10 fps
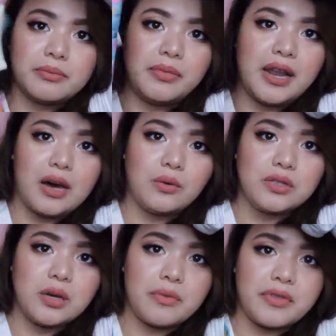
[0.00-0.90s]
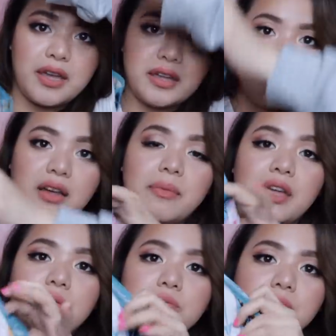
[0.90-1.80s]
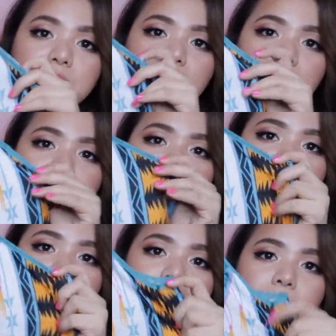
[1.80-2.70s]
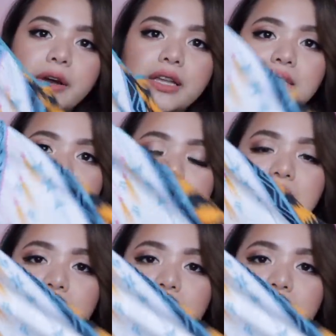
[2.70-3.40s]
blouse something na merong parang ethnic prints.